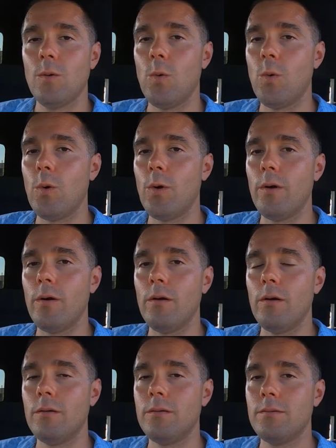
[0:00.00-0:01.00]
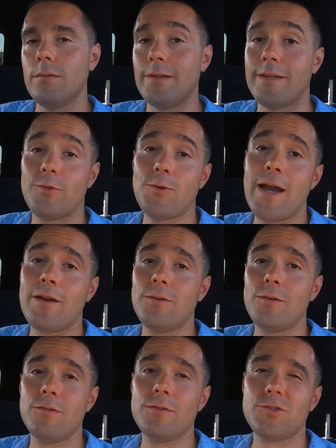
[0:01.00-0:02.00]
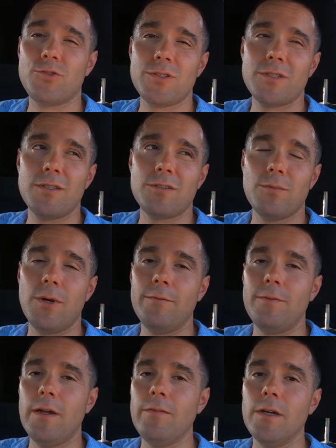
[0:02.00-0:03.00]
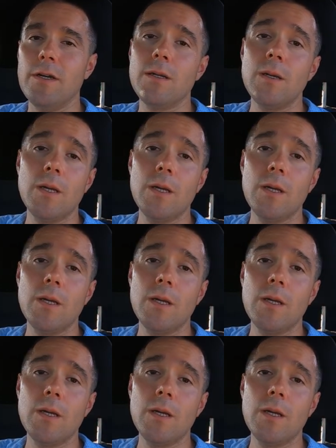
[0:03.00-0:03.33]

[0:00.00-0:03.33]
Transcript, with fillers: or uh, crackers. Triscuits are my favorite.